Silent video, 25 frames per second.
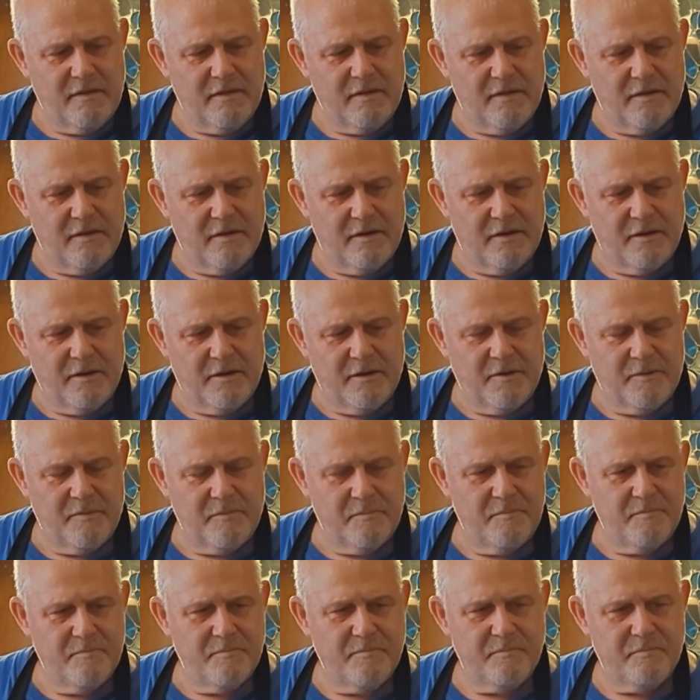So
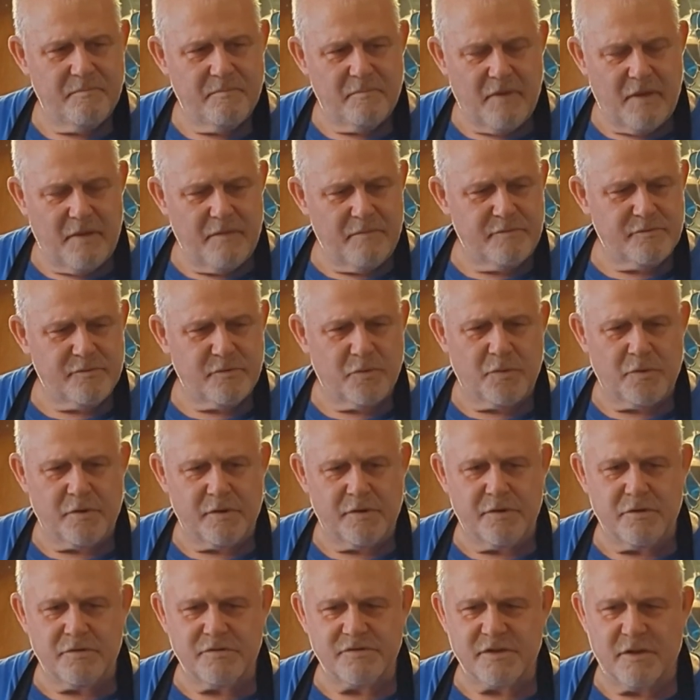we're
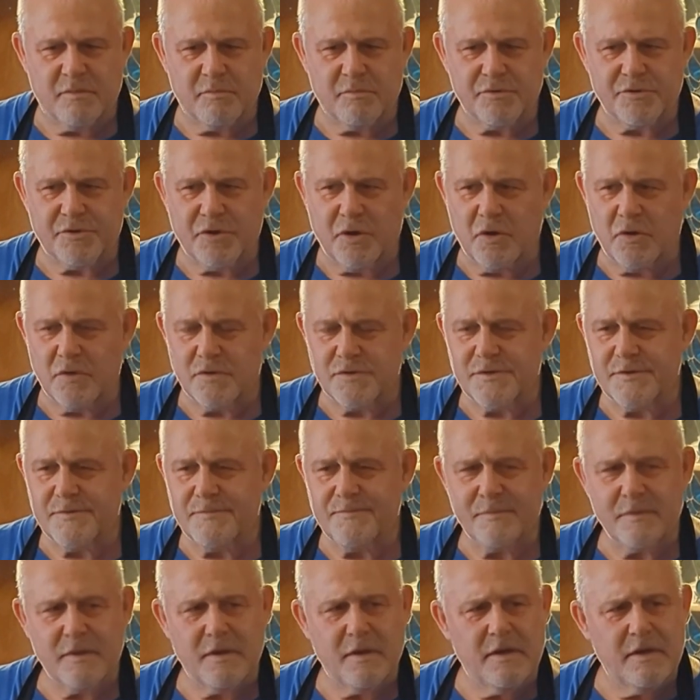going to do something with those.
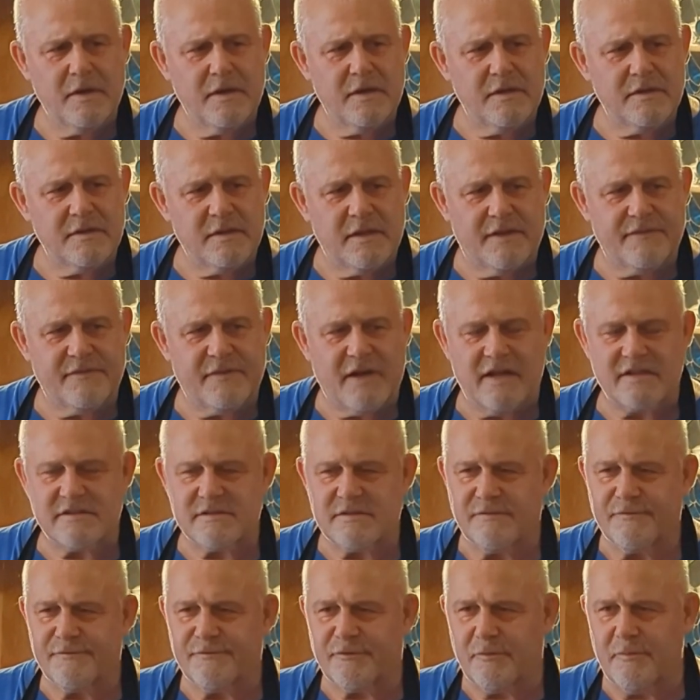Then I've got
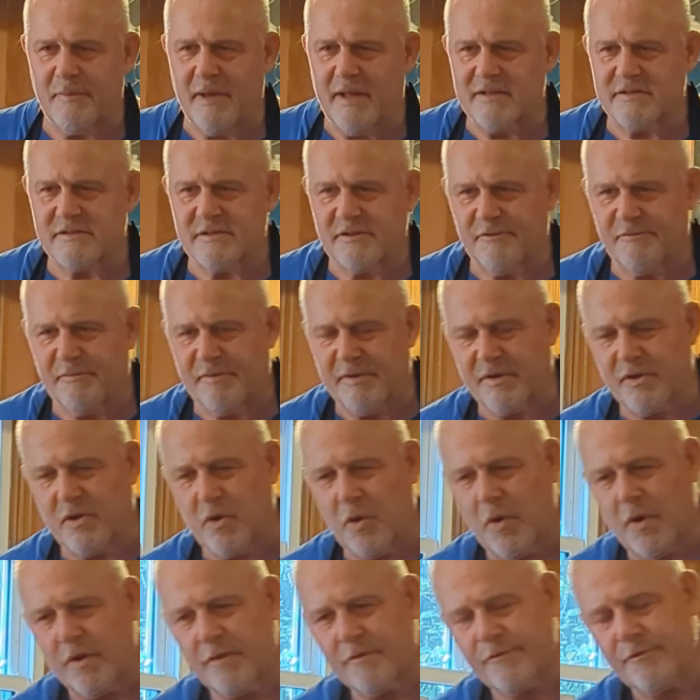some ferments that have been
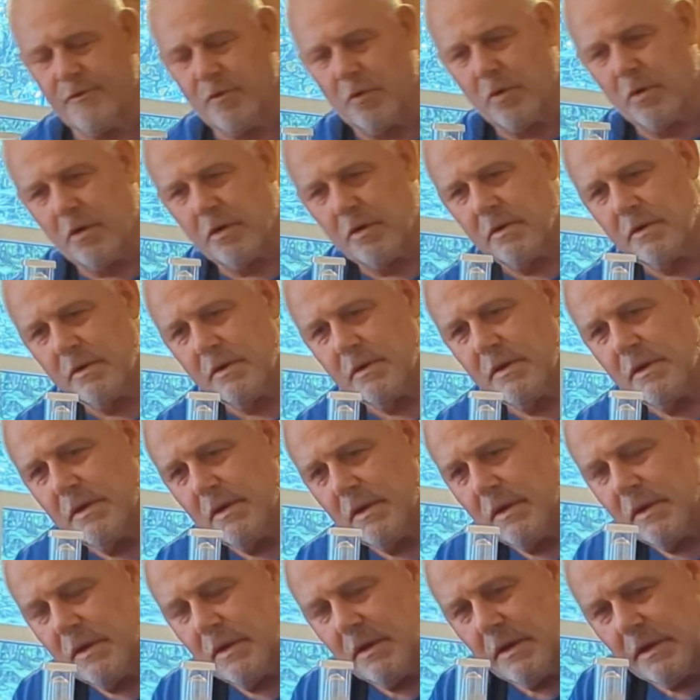going for
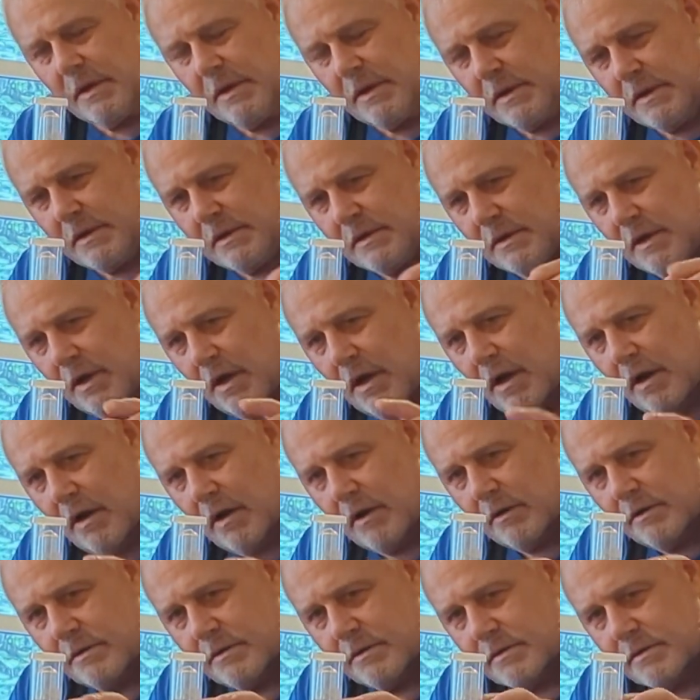at